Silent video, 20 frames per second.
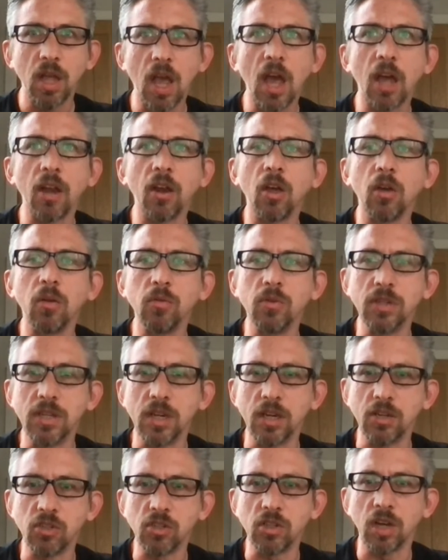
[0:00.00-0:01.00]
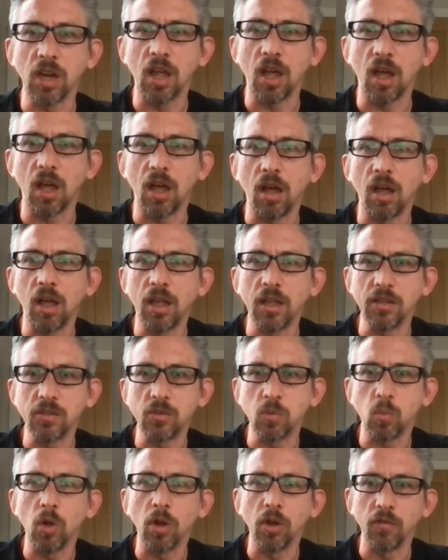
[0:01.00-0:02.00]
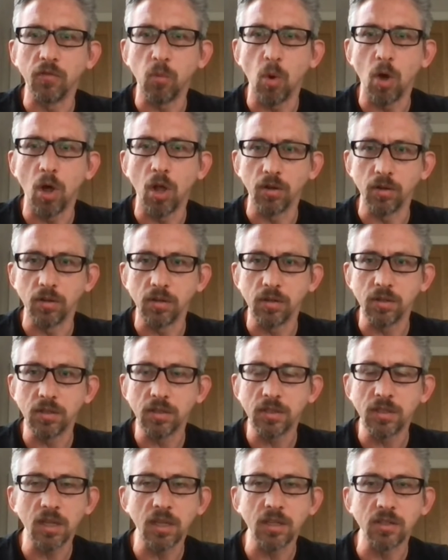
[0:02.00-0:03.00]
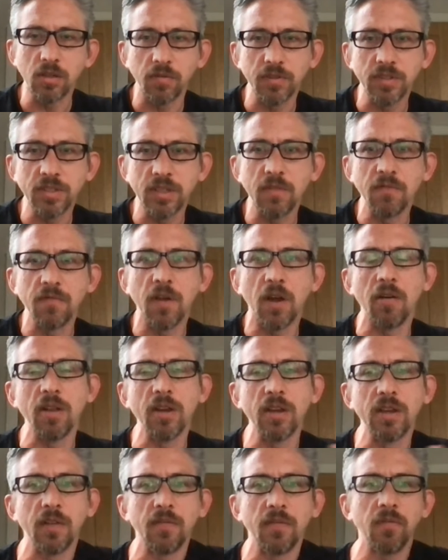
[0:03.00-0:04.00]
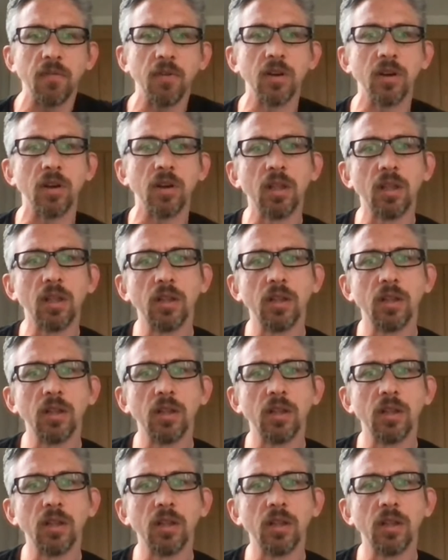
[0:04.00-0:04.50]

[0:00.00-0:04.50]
and own digital art as one of ones is obviously very different